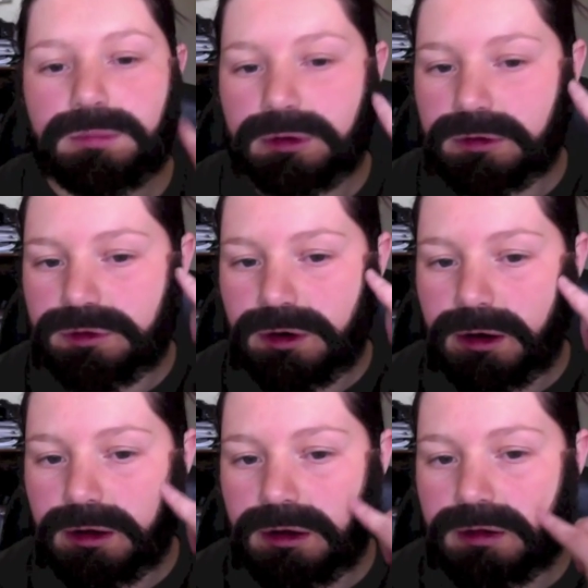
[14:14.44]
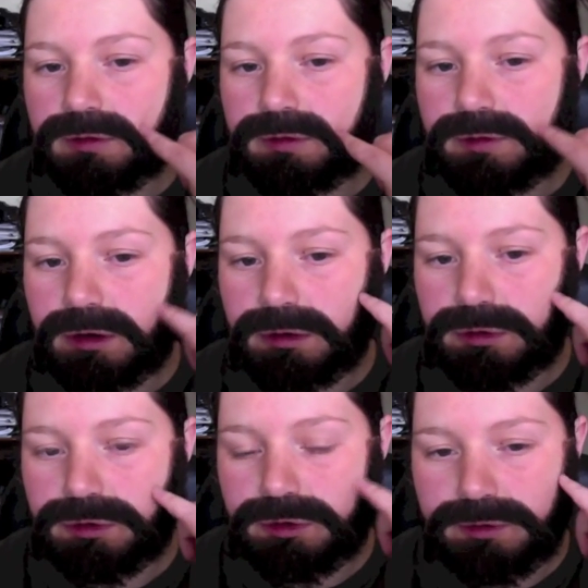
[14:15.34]
Try and give an
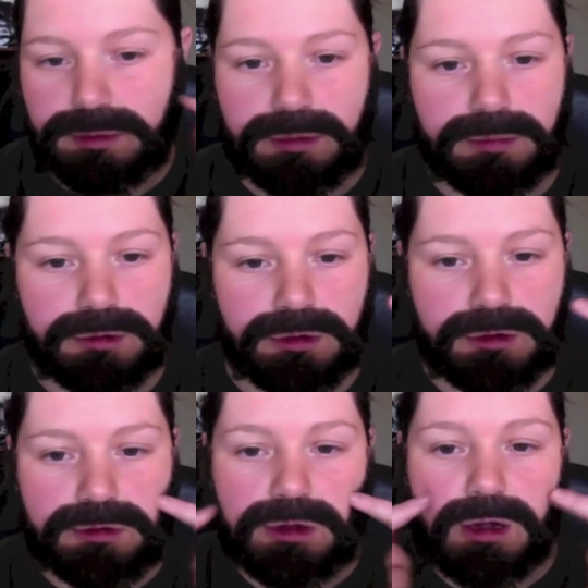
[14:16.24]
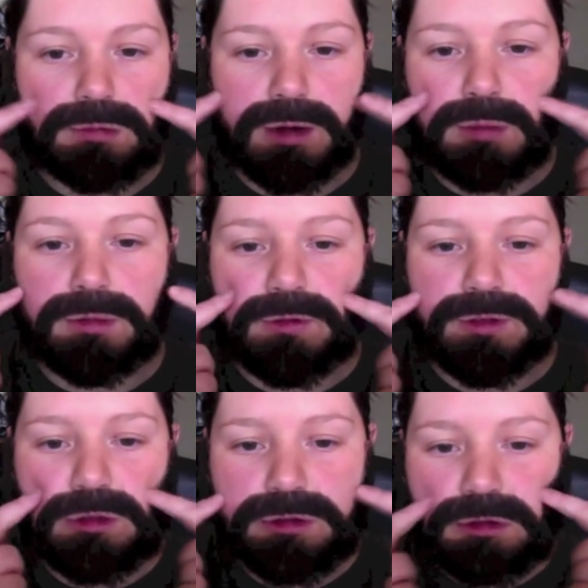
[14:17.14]
illusion of a bit, you can see how round my
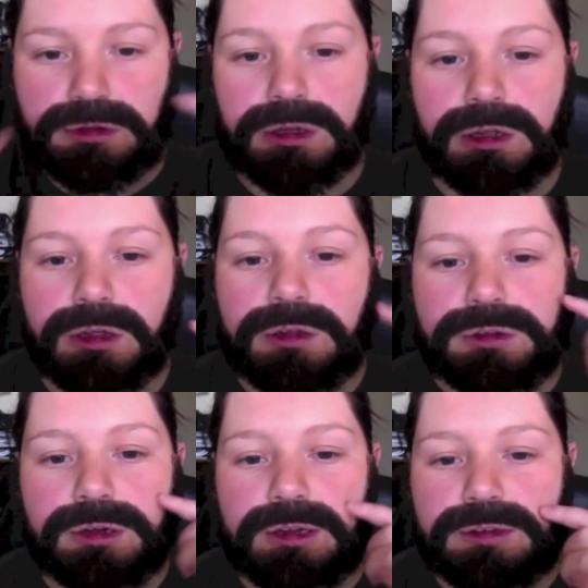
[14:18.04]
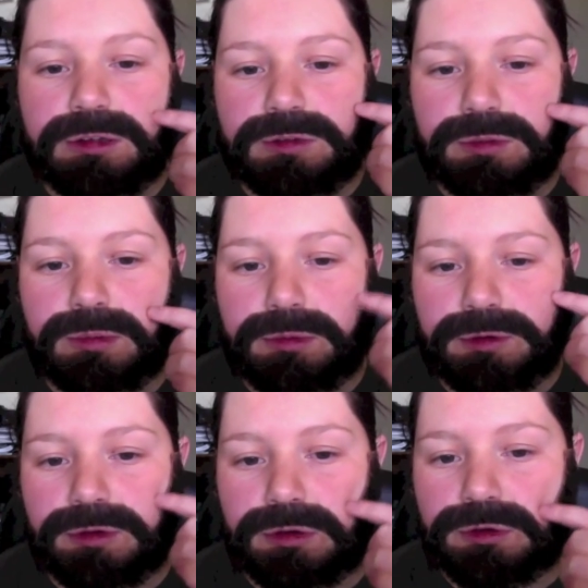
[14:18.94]
face is. So I need to give a bit more
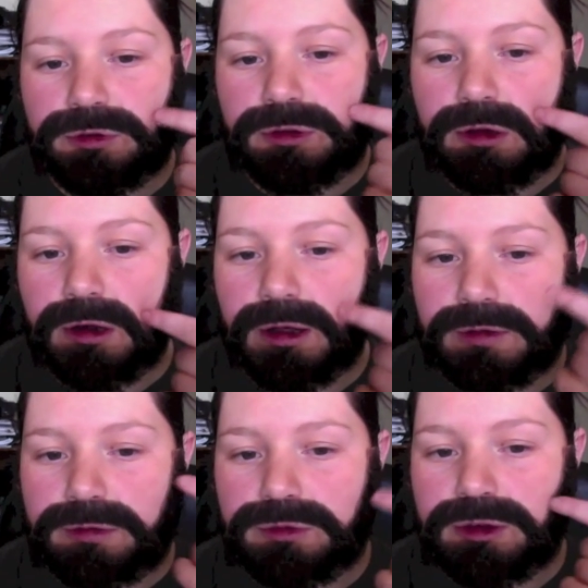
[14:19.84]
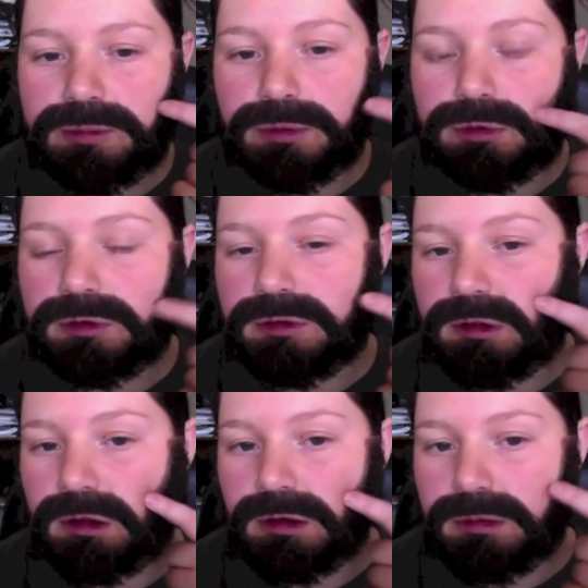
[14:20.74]
of an illusion that I have some cheekbones under
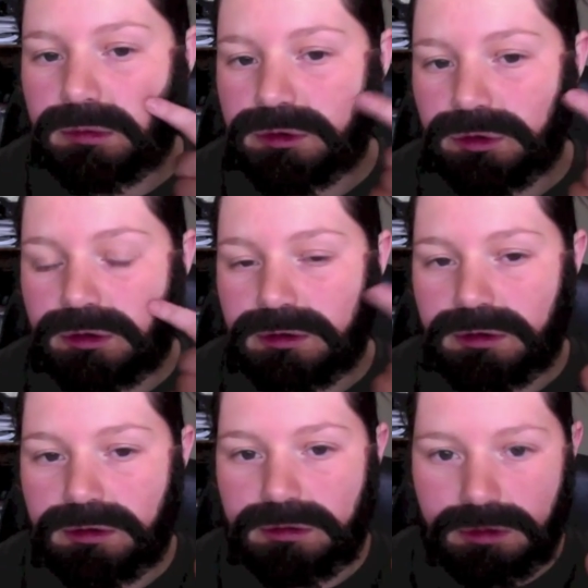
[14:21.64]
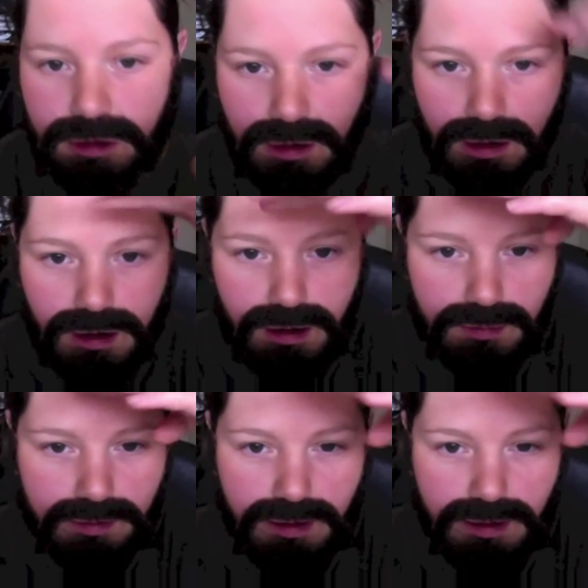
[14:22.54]
there, which don't exist. I wear a